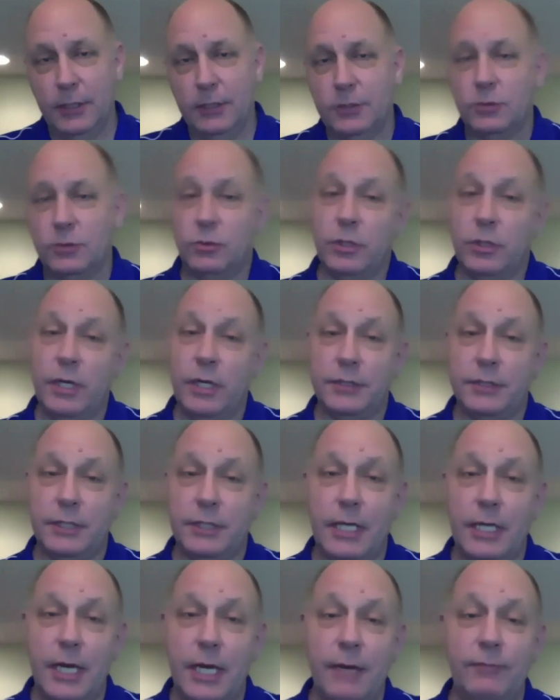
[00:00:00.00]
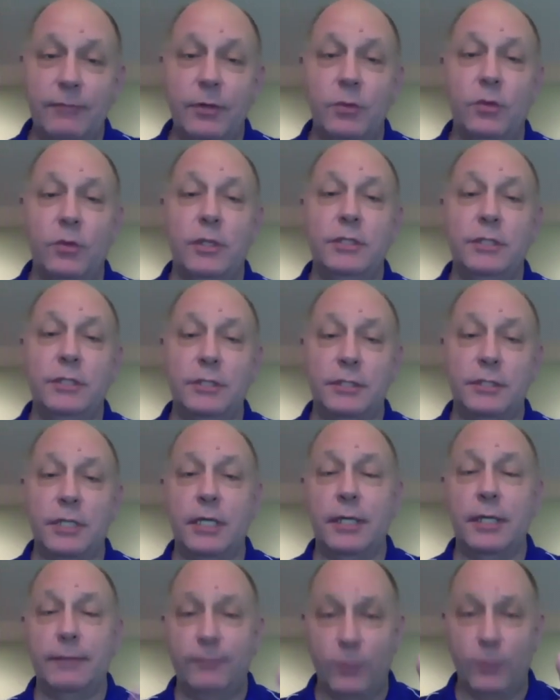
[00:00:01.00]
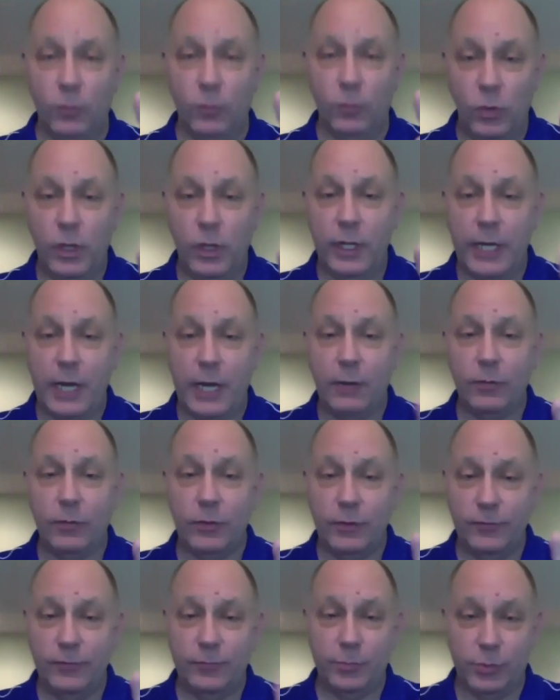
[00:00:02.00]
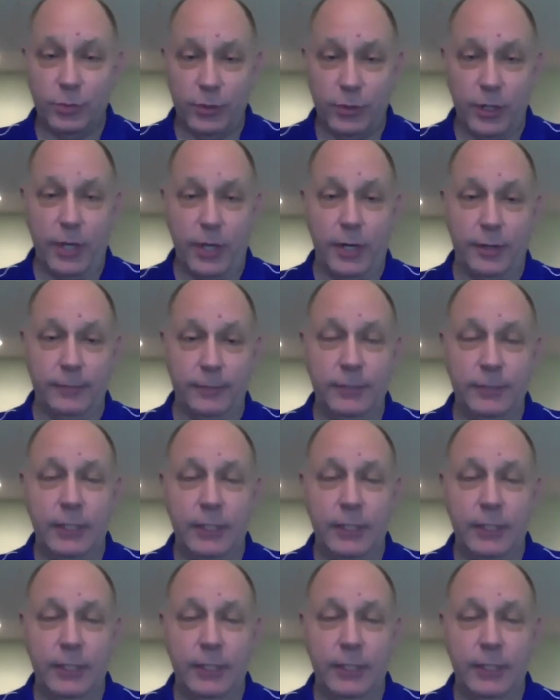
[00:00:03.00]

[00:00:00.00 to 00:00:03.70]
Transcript: So we're asking everyone to sign up for 1 hour of prayer,